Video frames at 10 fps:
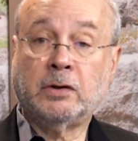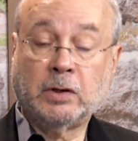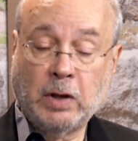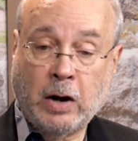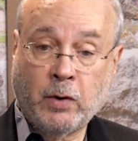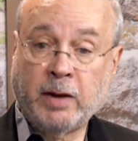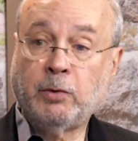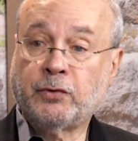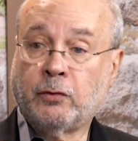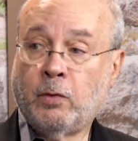are able
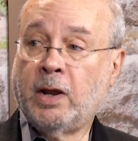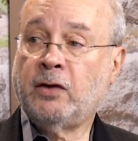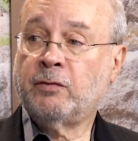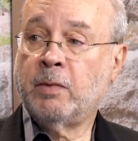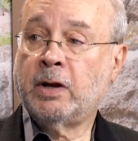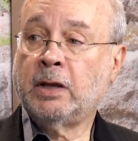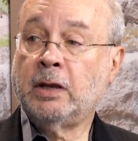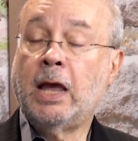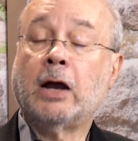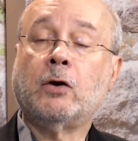to raise money
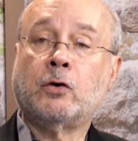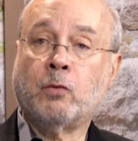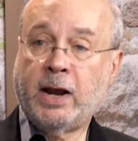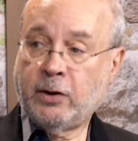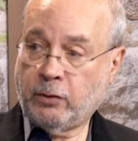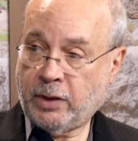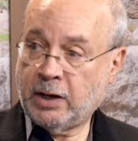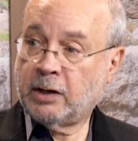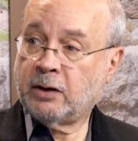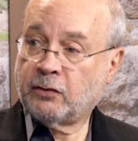greater than
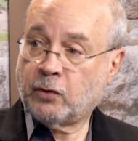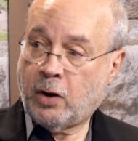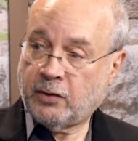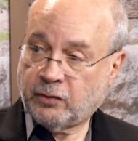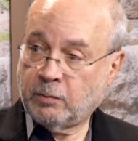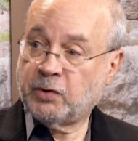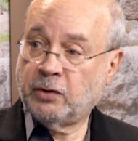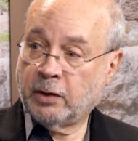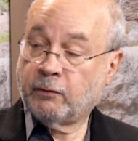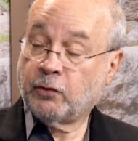it does cost them to
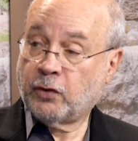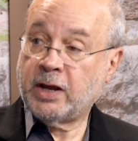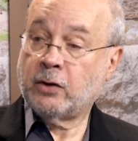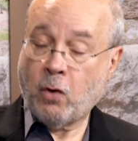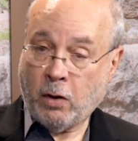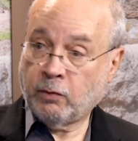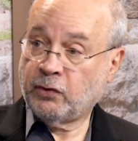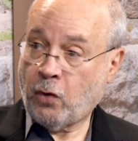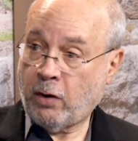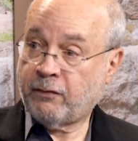deliver it, so they can always
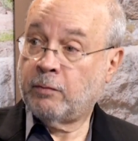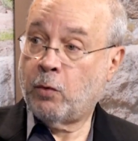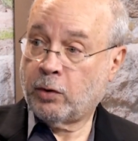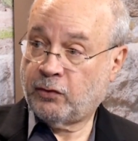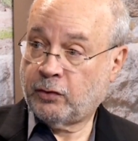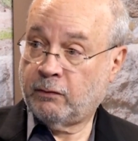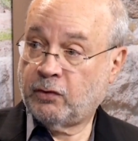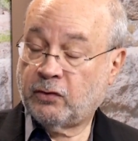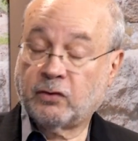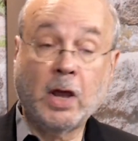offer more
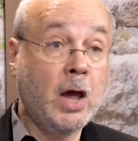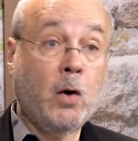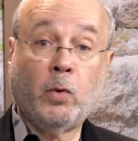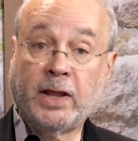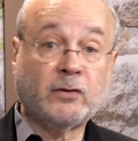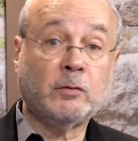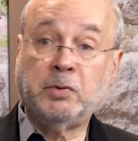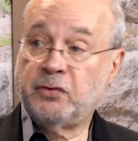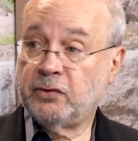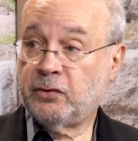services. Well, that's what
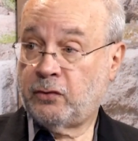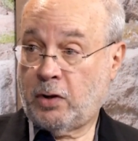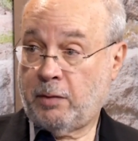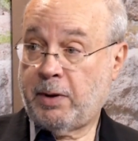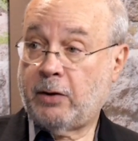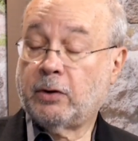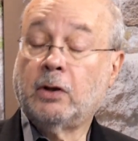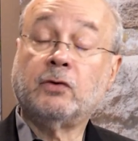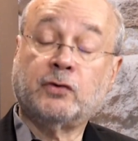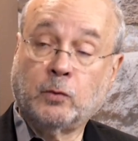business is all about.
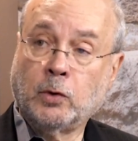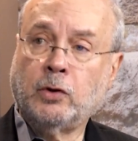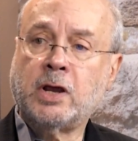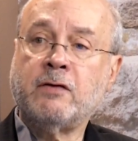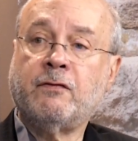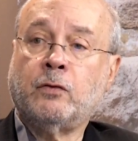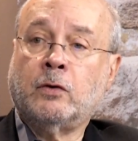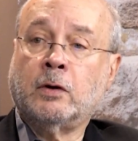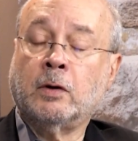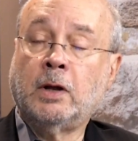So we're looking
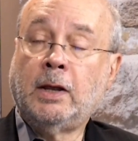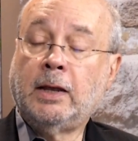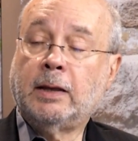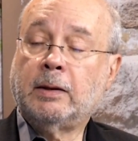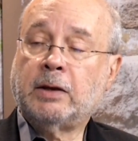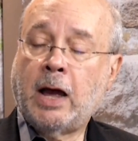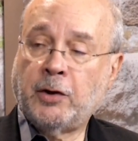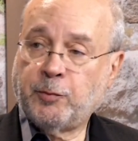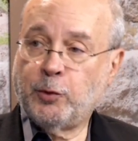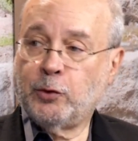for
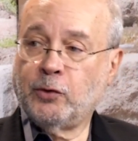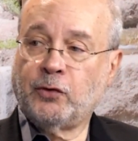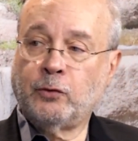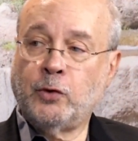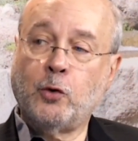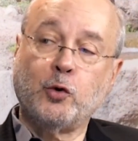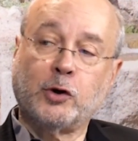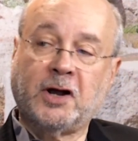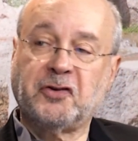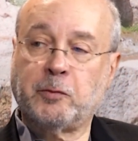entrepreneurs who know who their
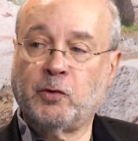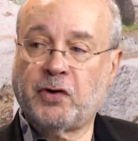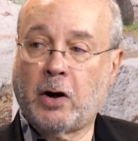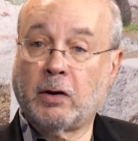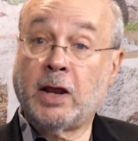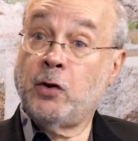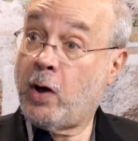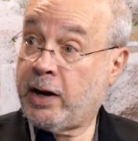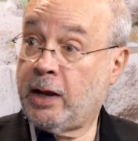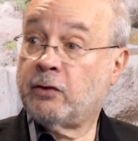customers are and know how
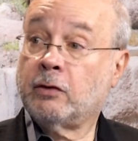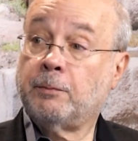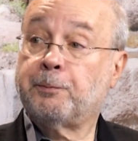to get to them.